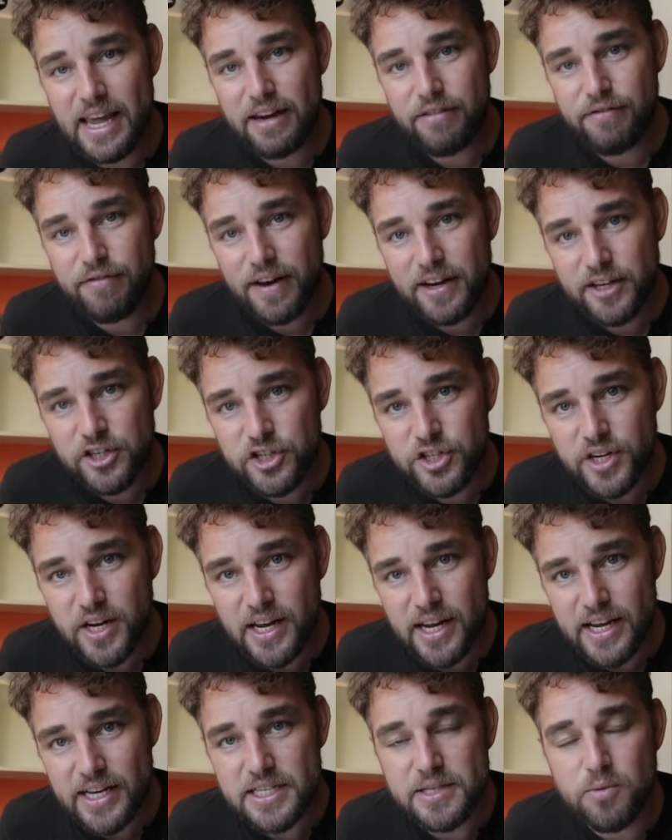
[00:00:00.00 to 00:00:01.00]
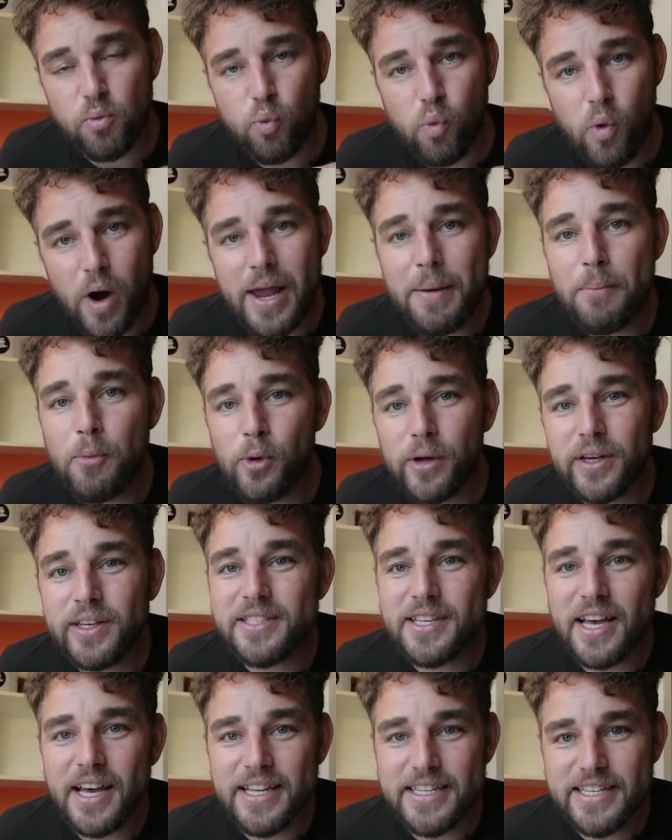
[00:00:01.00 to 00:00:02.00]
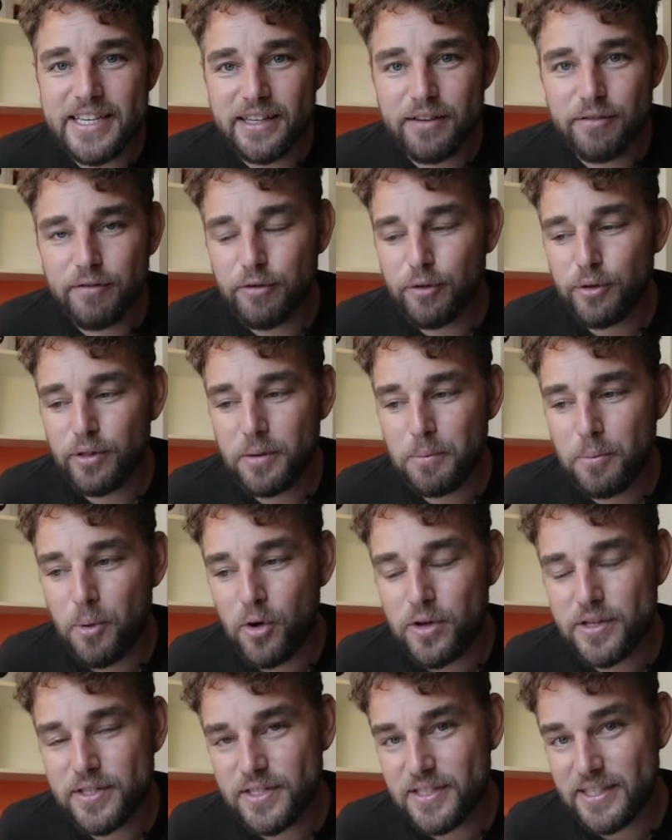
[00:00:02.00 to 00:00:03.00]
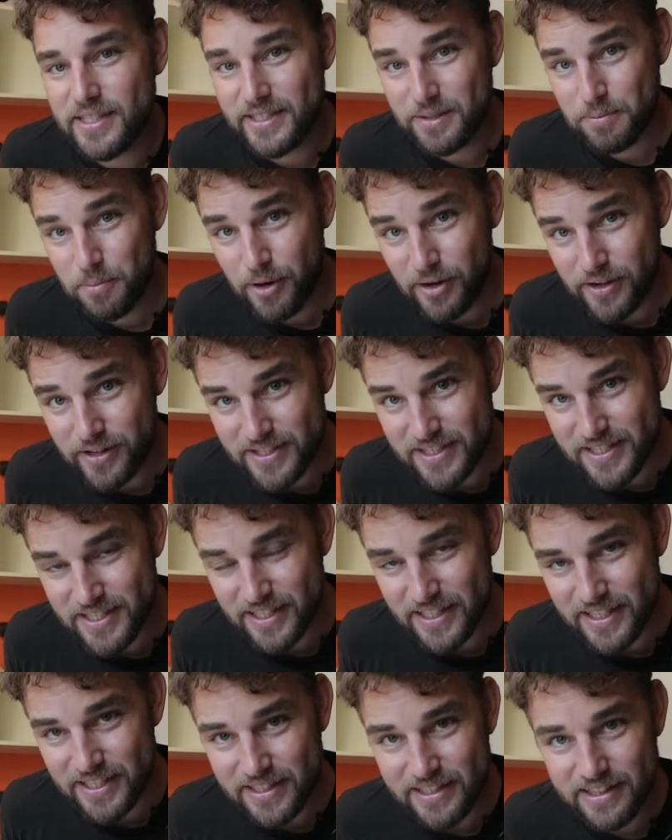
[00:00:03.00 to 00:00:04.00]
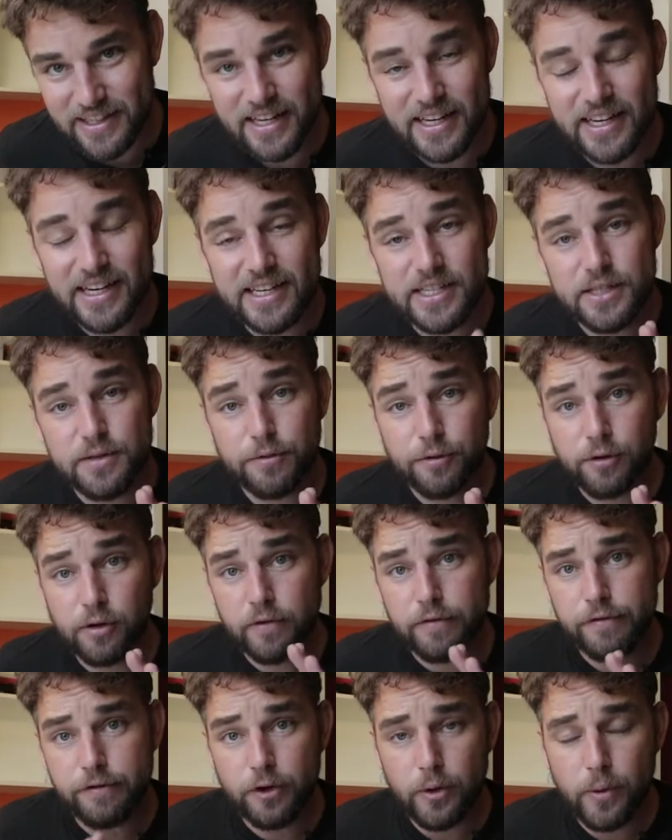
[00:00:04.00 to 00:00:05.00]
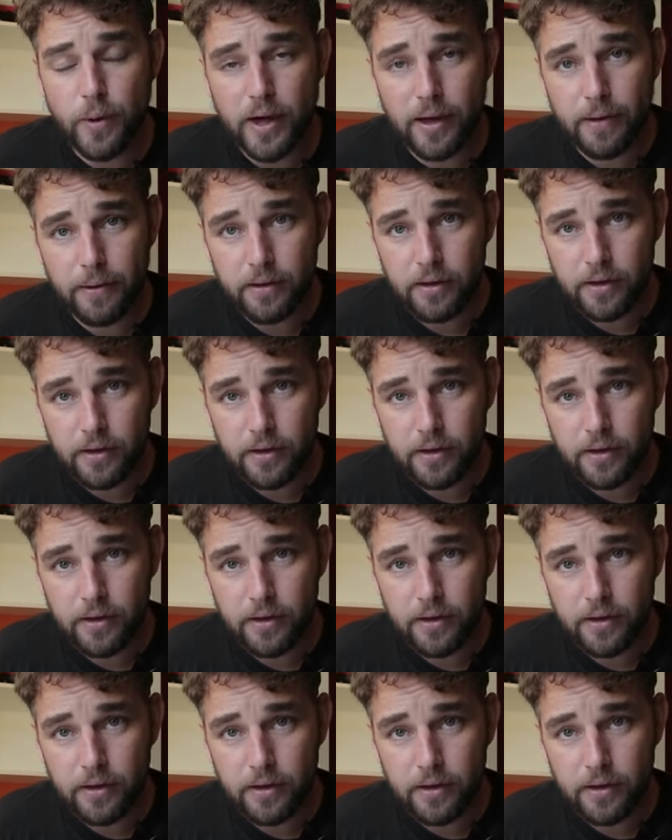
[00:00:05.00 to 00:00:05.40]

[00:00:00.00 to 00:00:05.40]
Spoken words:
adventure is way more exciting for the person experiencing it than it is for a viewer.